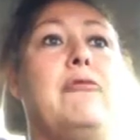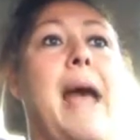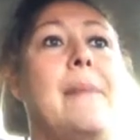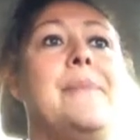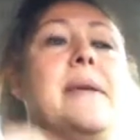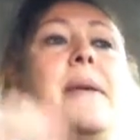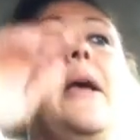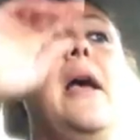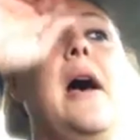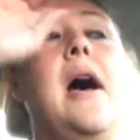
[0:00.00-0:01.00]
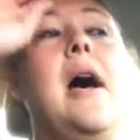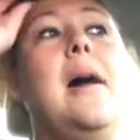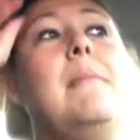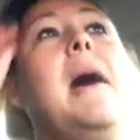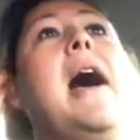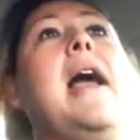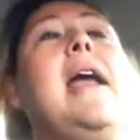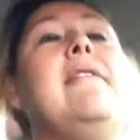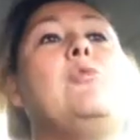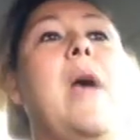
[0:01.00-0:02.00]
wraps.
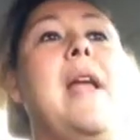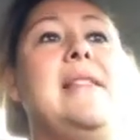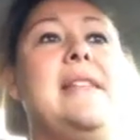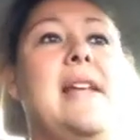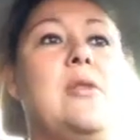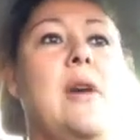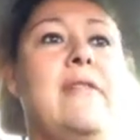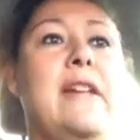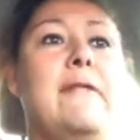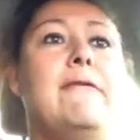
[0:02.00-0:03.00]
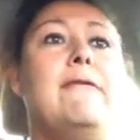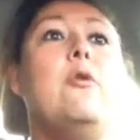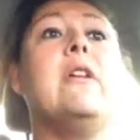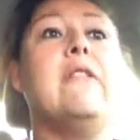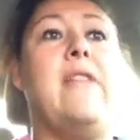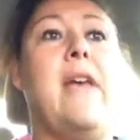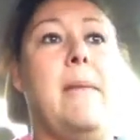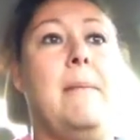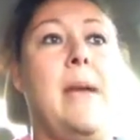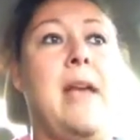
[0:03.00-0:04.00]
It's Wednesday, so I've eaten 4 of
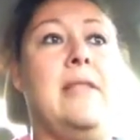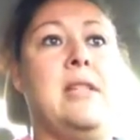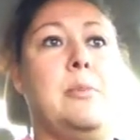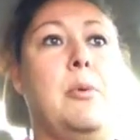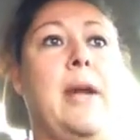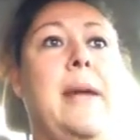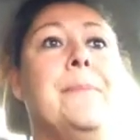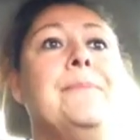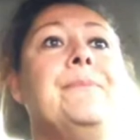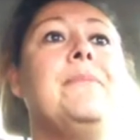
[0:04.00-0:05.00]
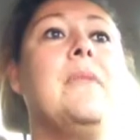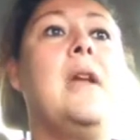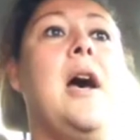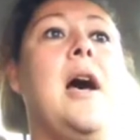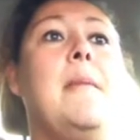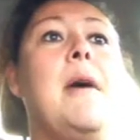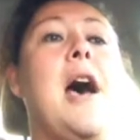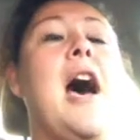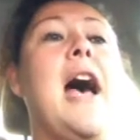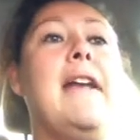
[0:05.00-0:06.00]
them at this point.
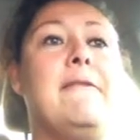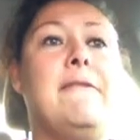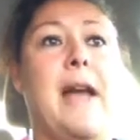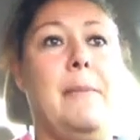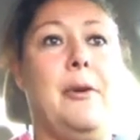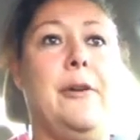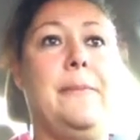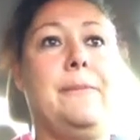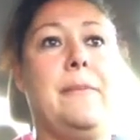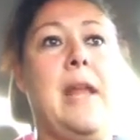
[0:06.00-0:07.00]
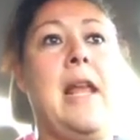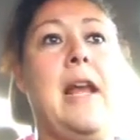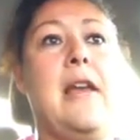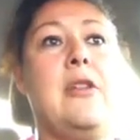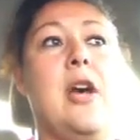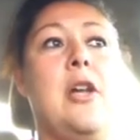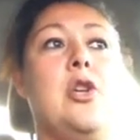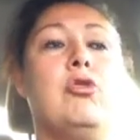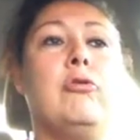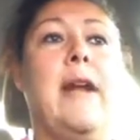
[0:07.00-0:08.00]
High in fiber, and I
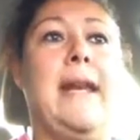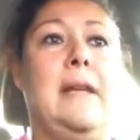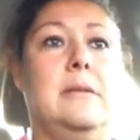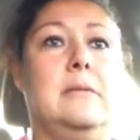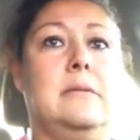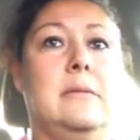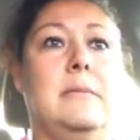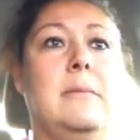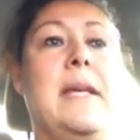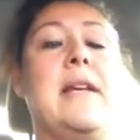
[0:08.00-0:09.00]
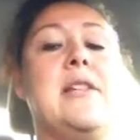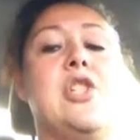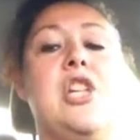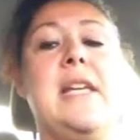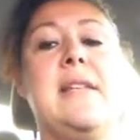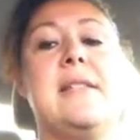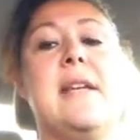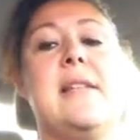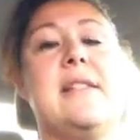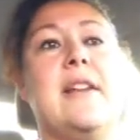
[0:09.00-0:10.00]
thought, great, because cheese
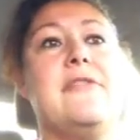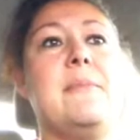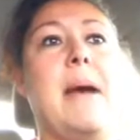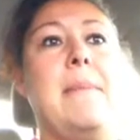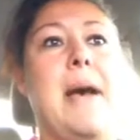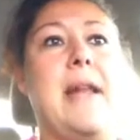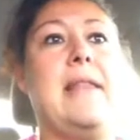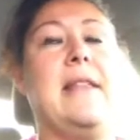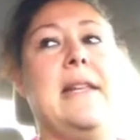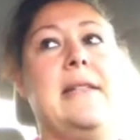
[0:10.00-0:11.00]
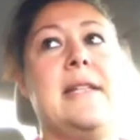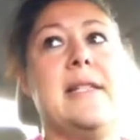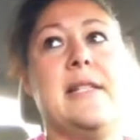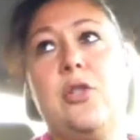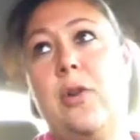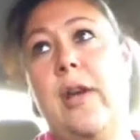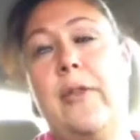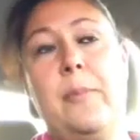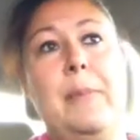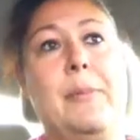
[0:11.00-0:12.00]
does stuff to my body that it doesn't do to
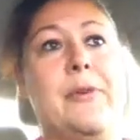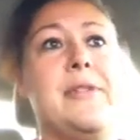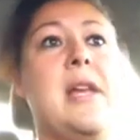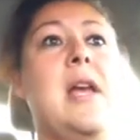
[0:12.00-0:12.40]
other people's.